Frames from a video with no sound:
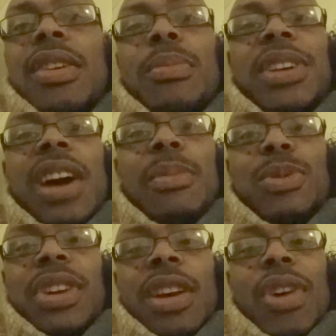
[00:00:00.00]
my time
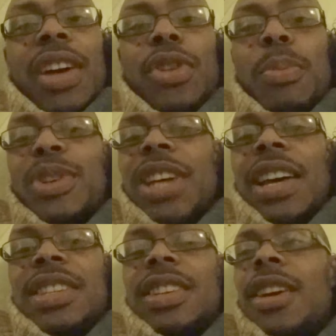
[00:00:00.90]
is running, I only got 30 more
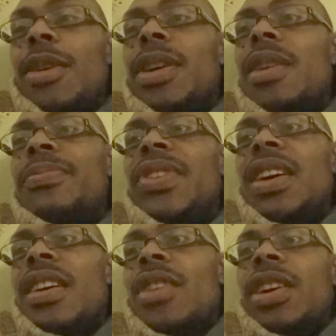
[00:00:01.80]
seconds, I gotta hurry up.
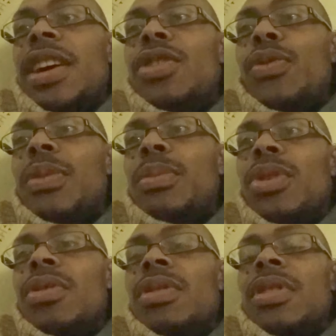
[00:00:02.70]
Okay,
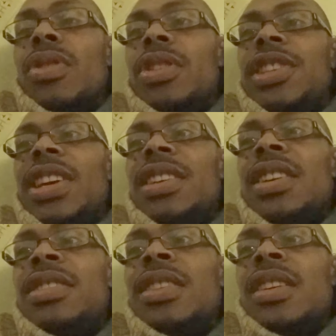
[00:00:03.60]
November, on
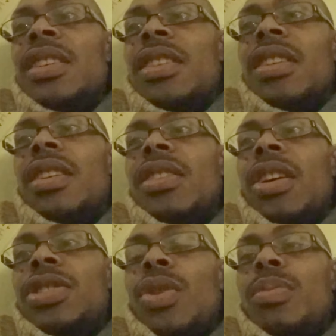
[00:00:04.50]
CNN,
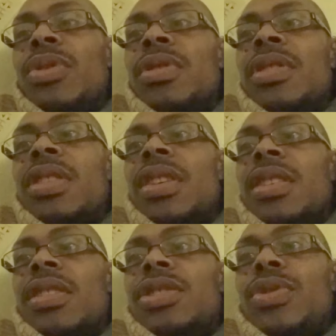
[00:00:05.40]
October
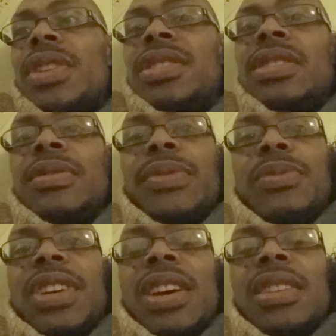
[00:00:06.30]

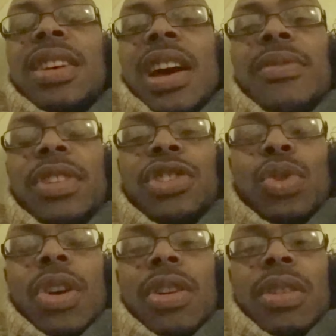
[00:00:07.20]
2015, they have a
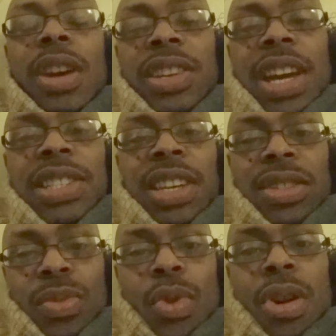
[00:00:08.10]
destroyer
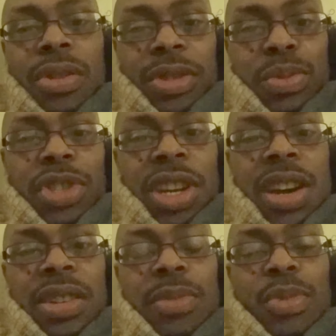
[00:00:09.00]
testing the waters with
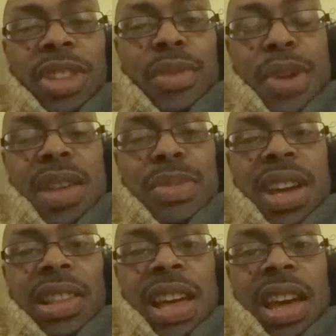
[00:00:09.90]
China, with their
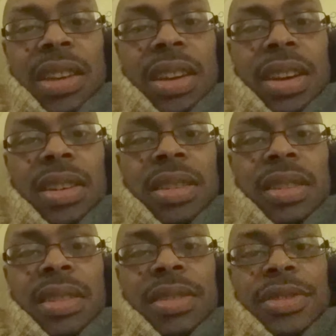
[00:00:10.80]
man-made land, okay?
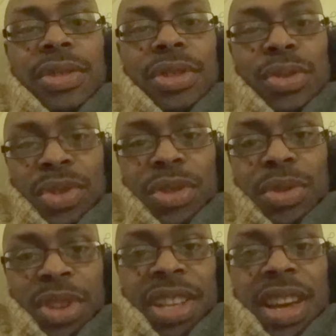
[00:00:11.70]
So
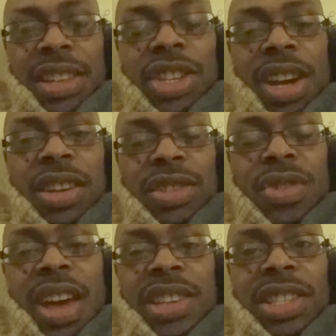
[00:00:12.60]
you think that China is
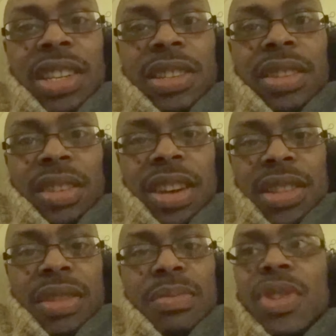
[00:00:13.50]
gonna actually
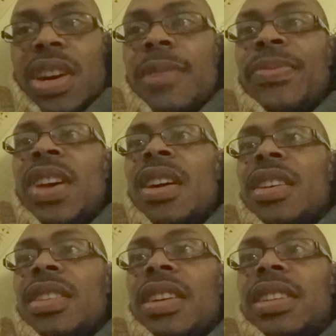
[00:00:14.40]
hit them, okay?
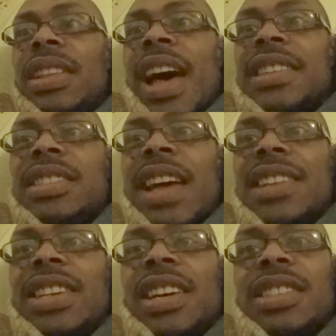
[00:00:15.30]
And the last
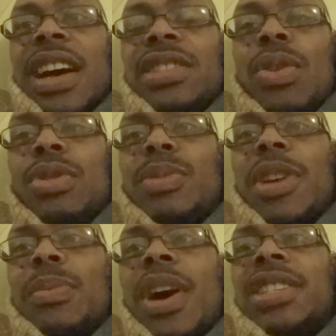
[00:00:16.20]
thing is, I told you
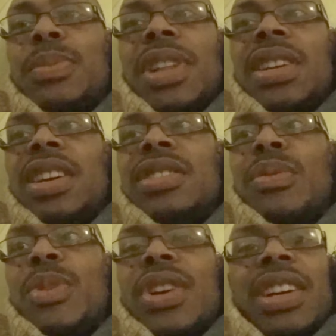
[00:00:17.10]
about the possibilities
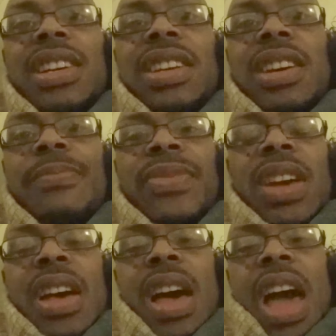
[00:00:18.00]
of America getting
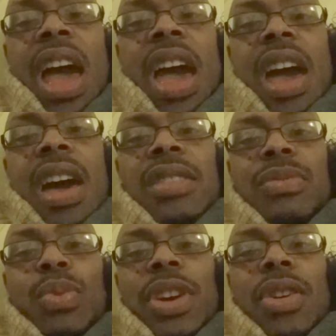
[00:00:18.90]
hit.
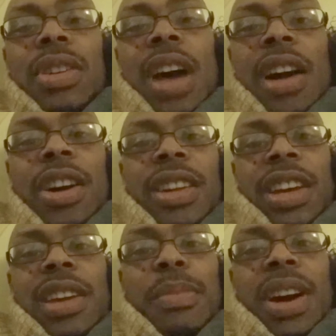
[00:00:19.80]
And we're not going to
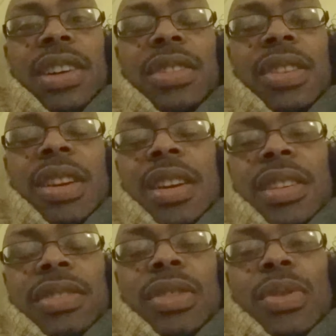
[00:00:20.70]
get hit by
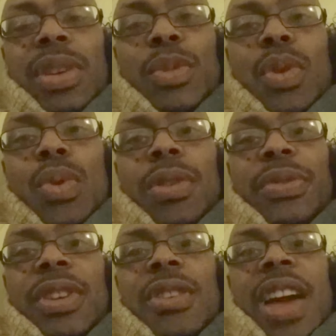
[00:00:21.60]
No chemical
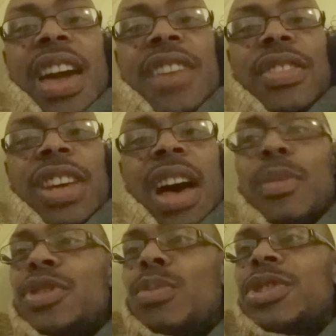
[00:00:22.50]
warfare, and the
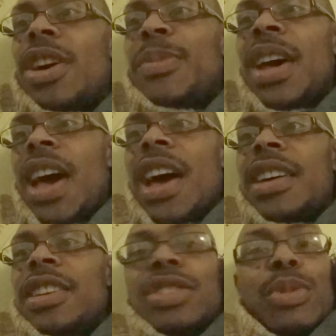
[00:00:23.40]
time is almost up,
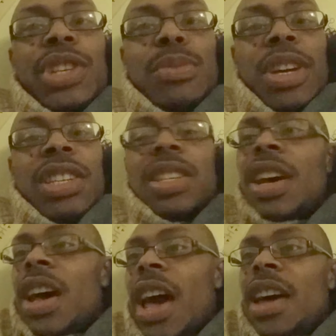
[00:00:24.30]
and it's almost 10
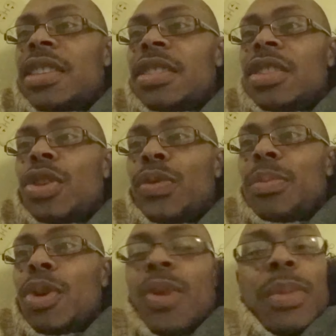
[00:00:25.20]
minutes, and then
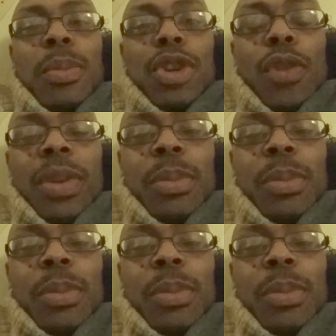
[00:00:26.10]
November, remember,